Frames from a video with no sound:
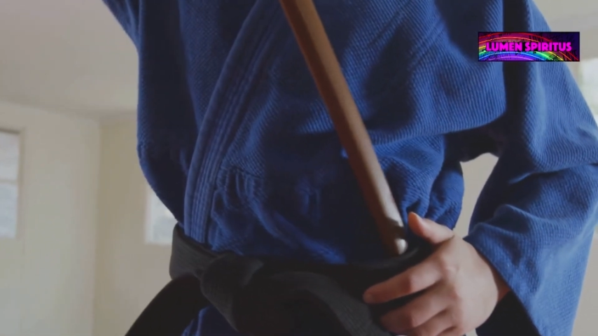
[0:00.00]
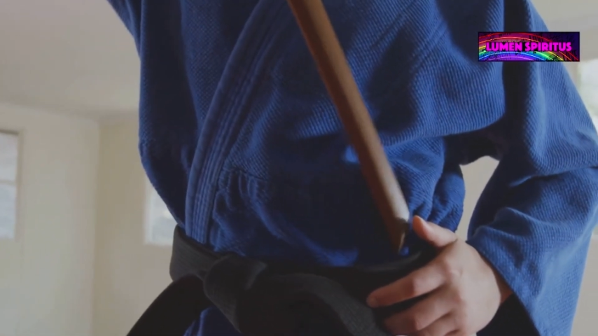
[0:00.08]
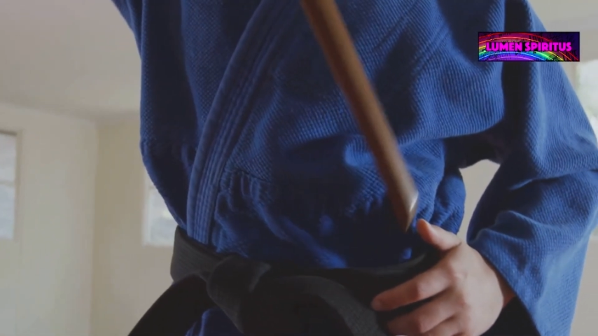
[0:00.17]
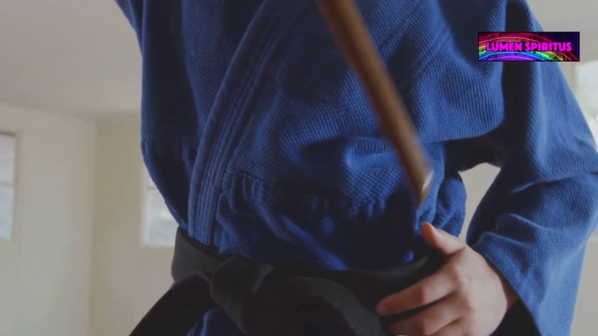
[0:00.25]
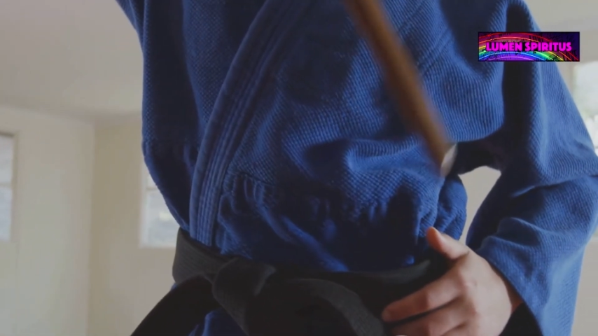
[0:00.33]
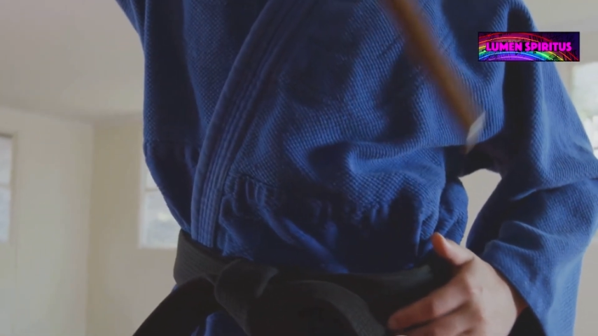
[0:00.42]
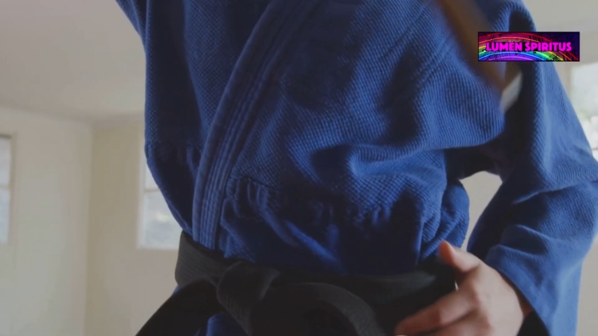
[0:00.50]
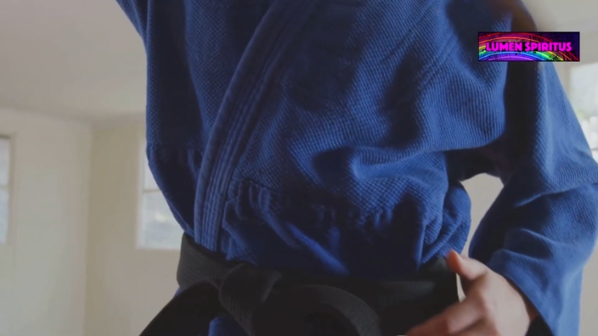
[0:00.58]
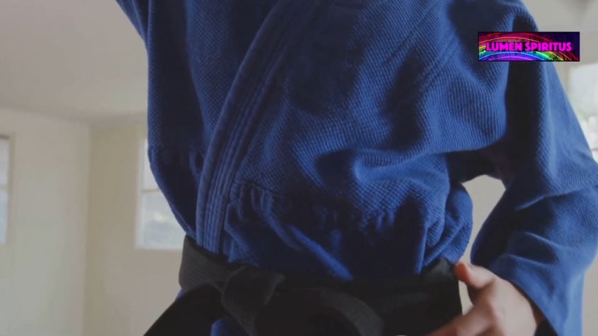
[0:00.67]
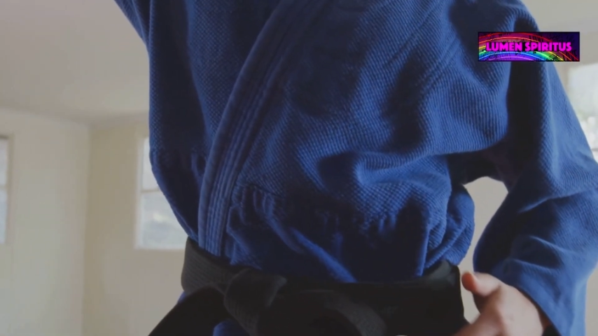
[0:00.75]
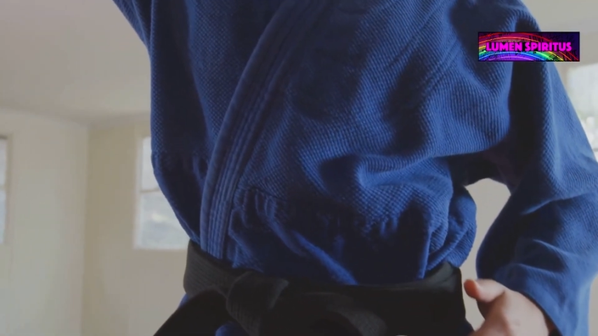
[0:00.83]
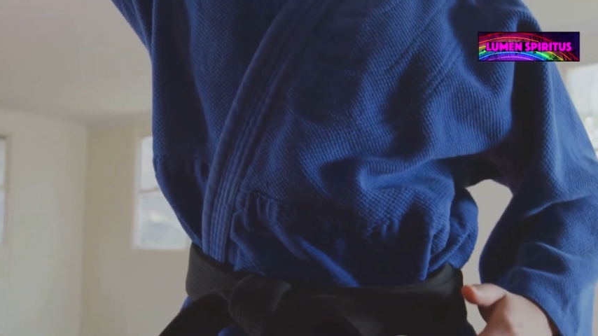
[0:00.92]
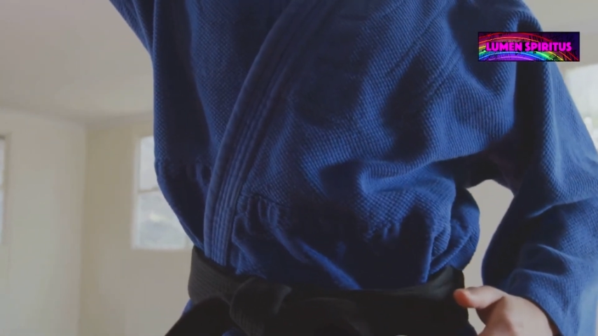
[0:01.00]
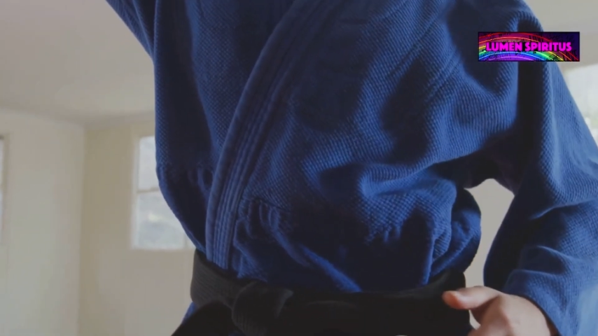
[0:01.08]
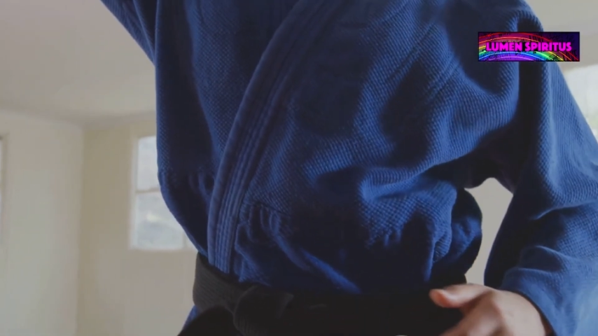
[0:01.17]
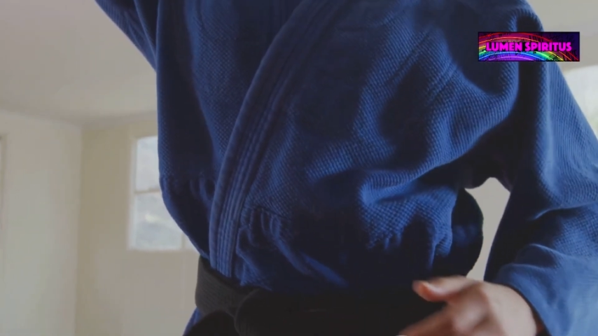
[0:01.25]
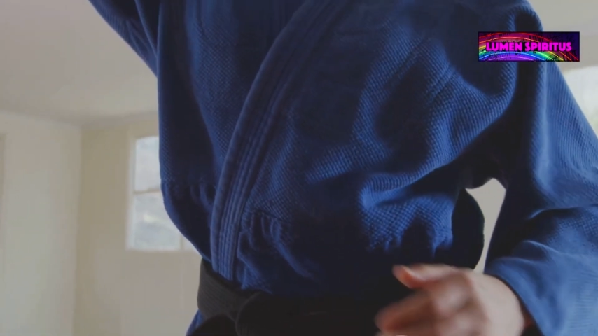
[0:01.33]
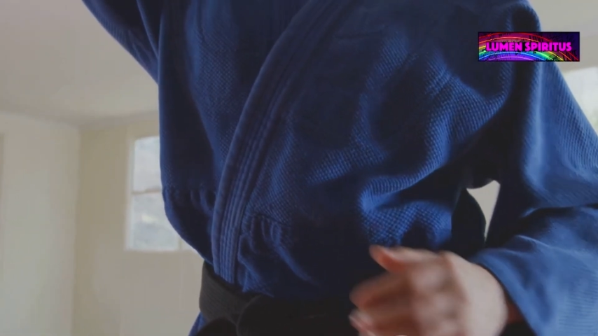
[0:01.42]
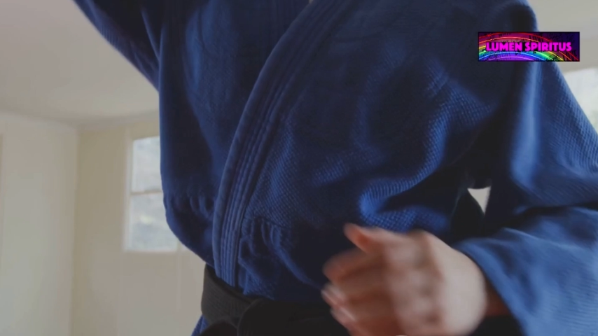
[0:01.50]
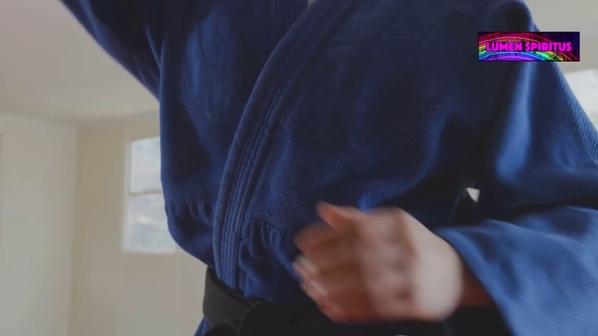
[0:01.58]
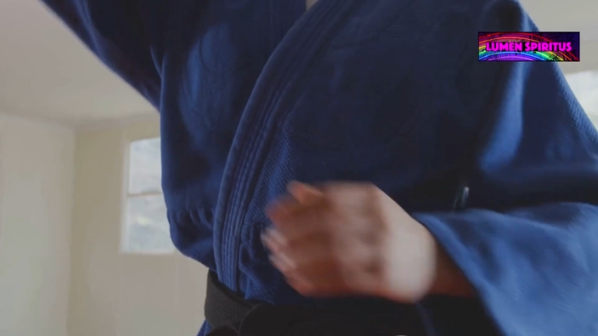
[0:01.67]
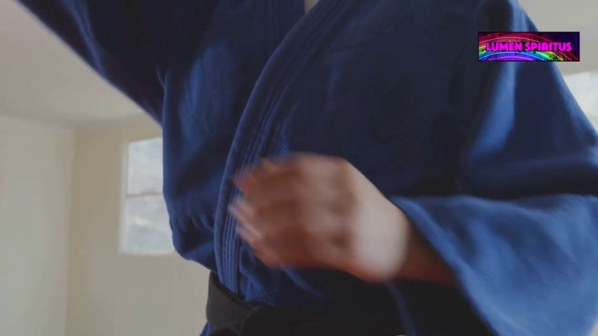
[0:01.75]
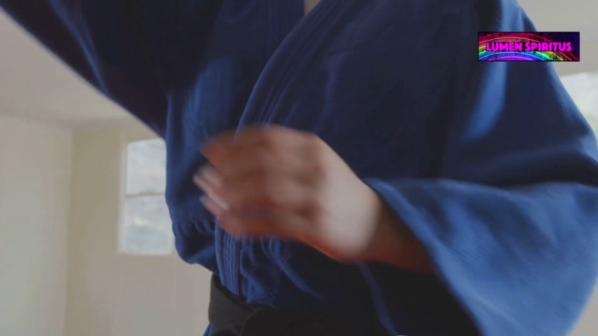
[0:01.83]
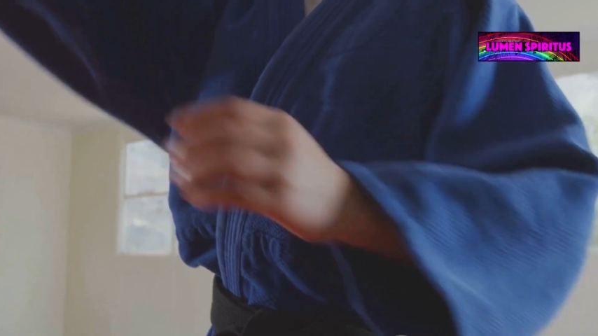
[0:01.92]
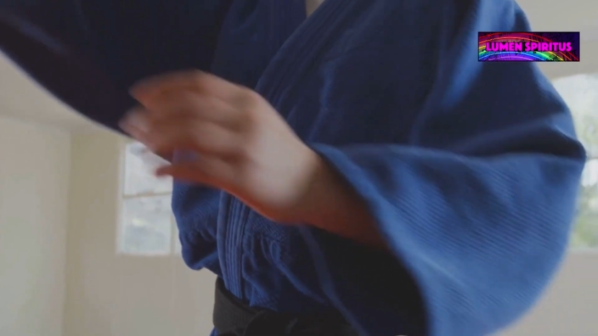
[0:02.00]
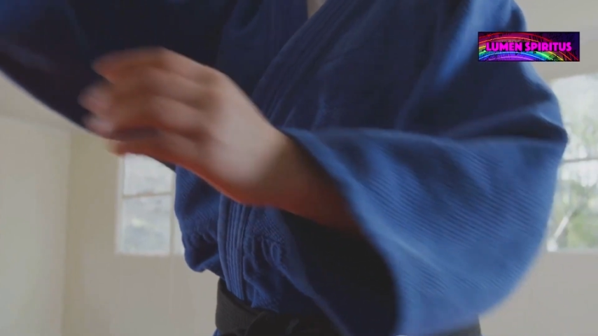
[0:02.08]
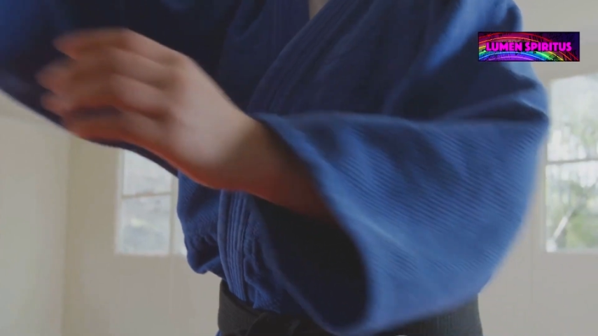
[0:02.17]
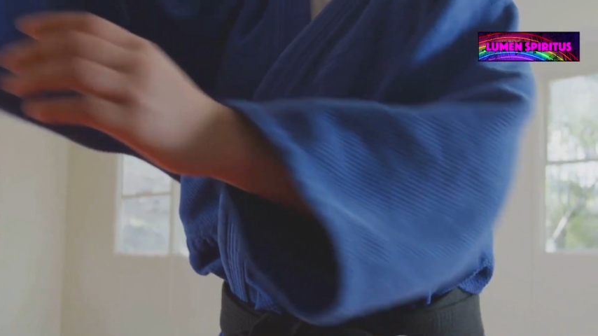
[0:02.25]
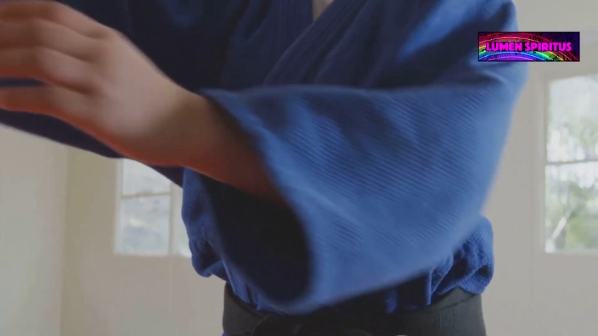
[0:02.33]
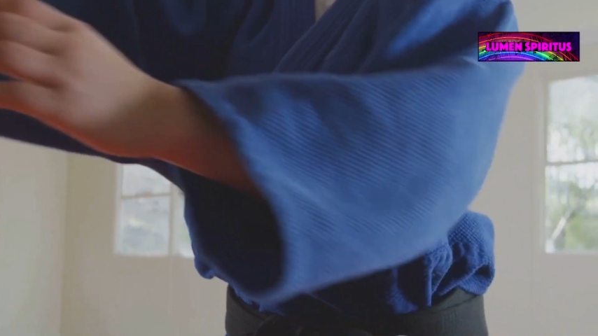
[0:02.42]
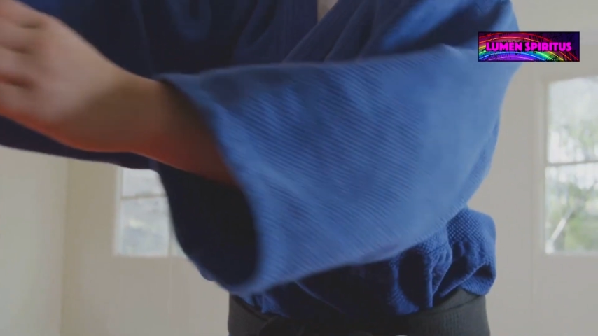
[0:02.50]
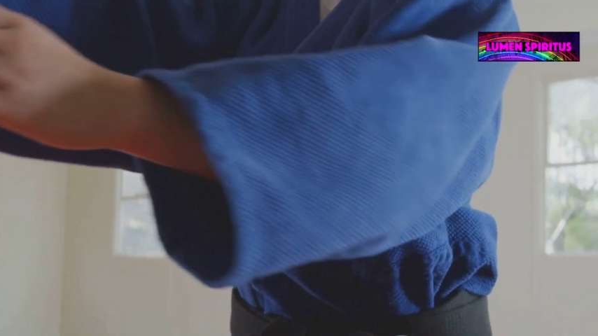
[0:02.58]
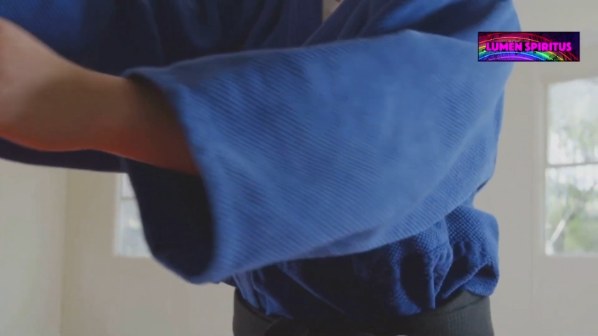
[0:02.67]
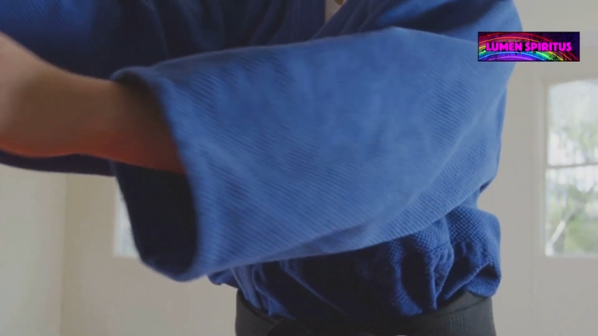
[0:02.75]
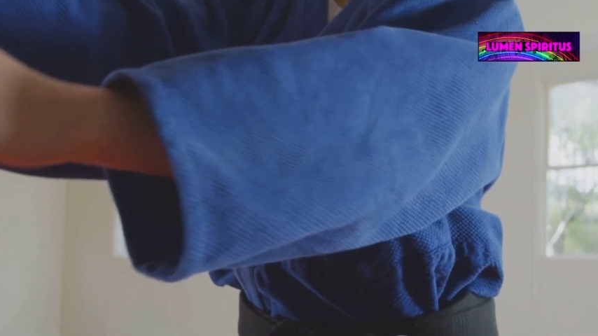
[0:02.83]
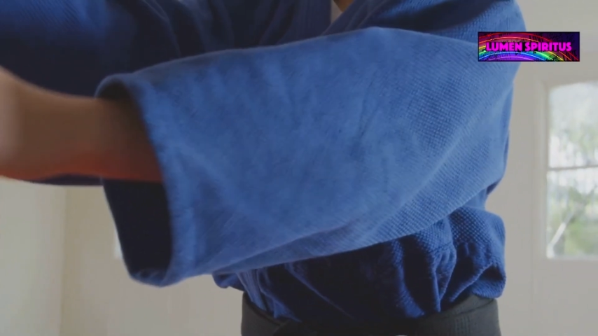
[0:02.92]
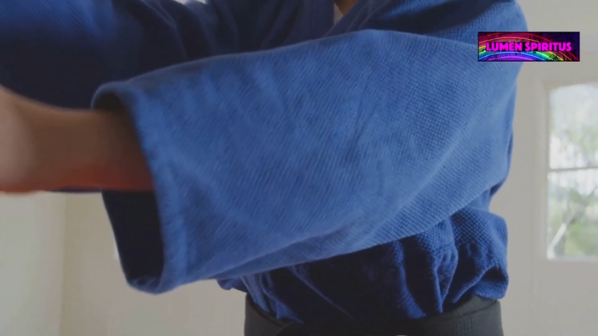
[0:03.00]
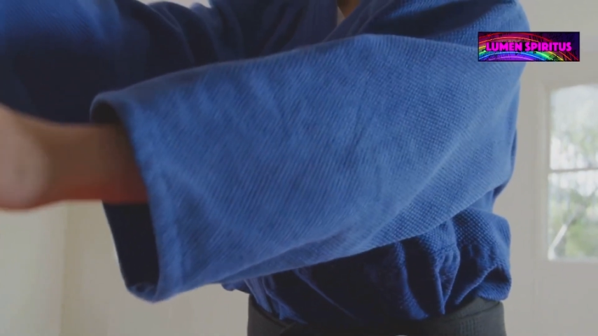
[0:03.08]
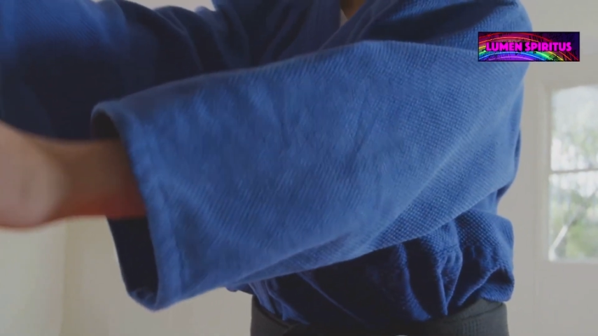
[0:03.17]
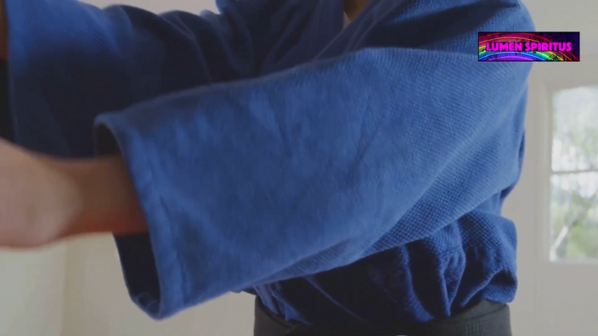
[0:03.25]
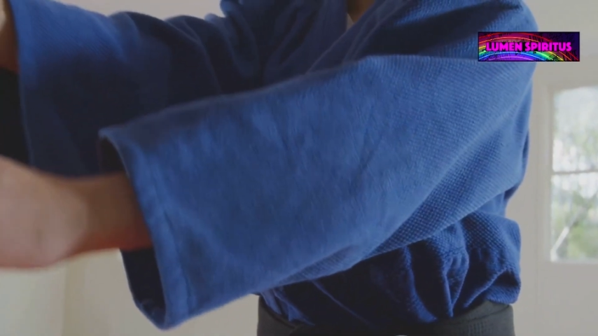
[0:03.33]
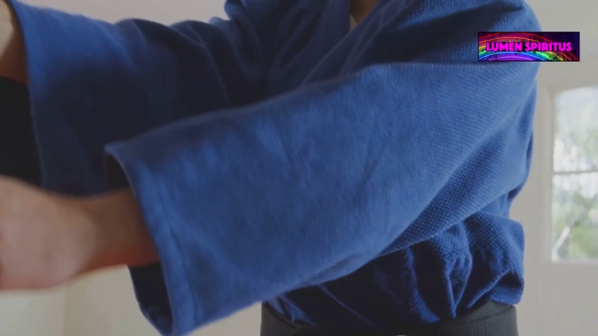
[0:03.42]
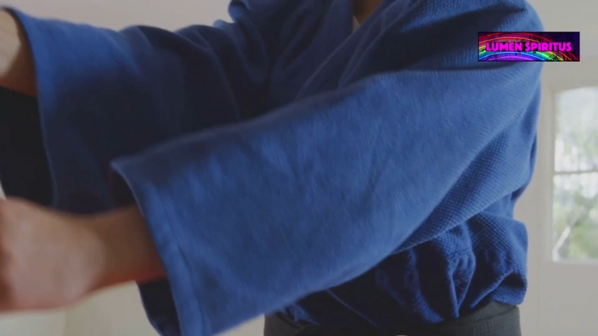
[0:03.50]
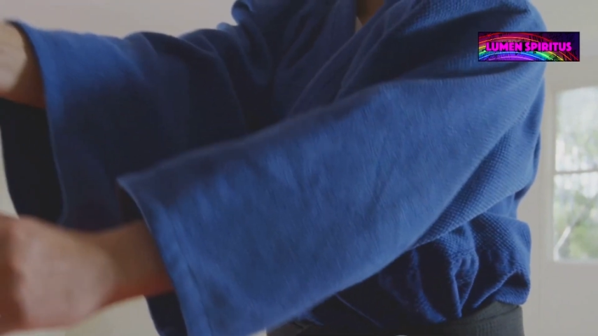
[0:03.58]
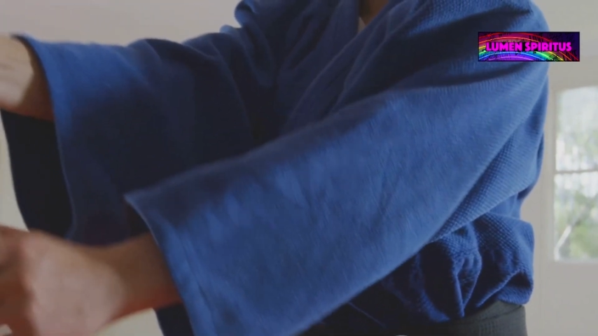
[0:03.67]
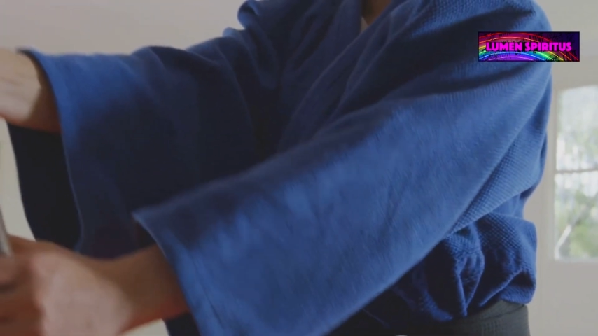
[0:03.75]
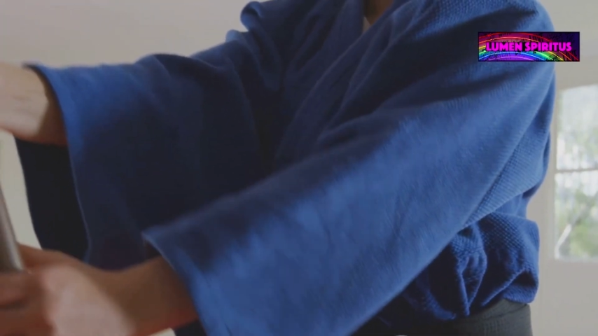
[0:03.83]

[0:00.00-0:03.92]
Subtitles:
[unreadable: no face in view]